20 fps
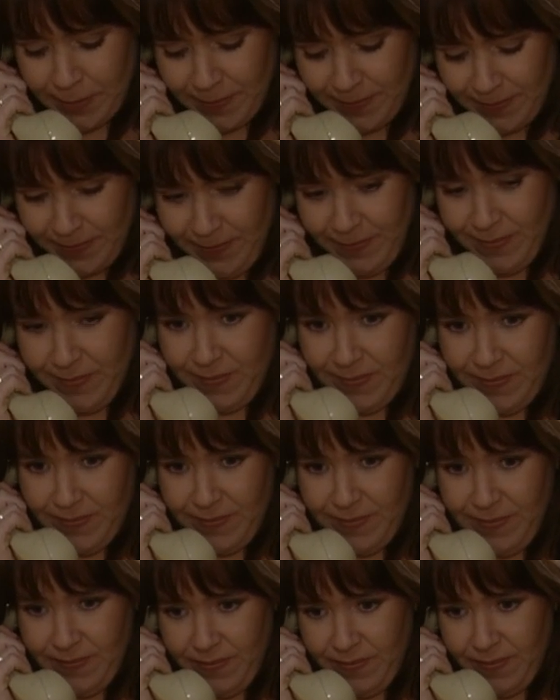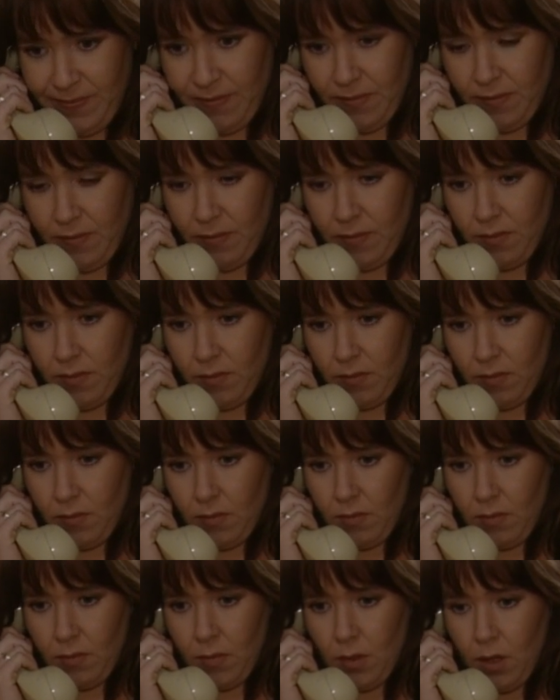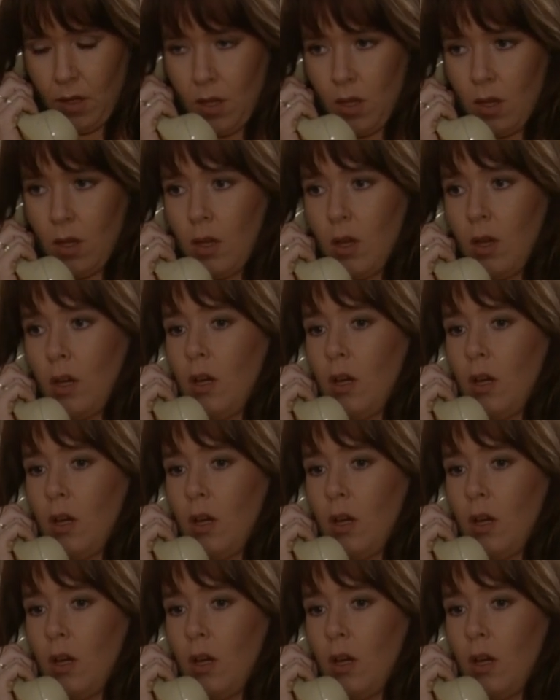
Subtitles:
Nobody speaks.